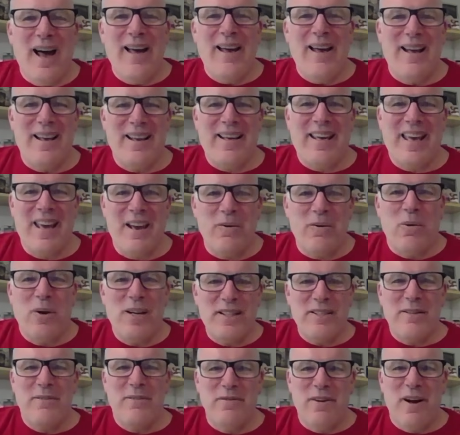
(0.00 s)
I can't
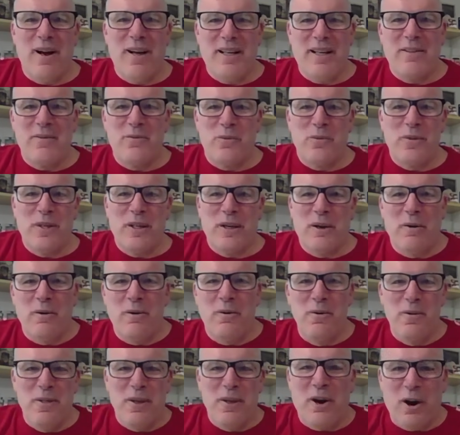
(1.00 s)
wait to find,
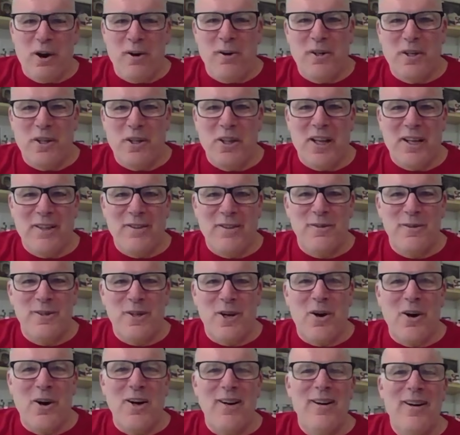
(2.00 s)
who the card collectors
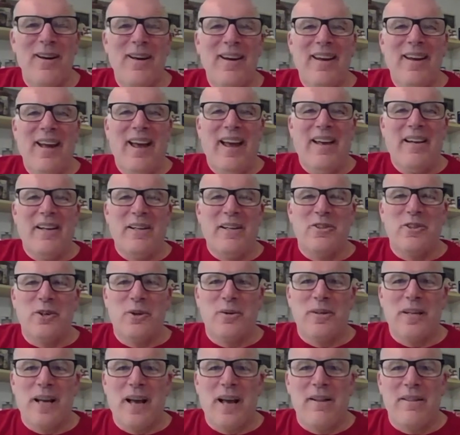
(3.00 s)
are. And it
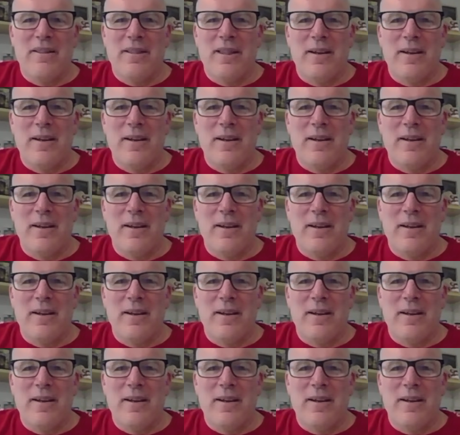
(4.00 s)
turned out that it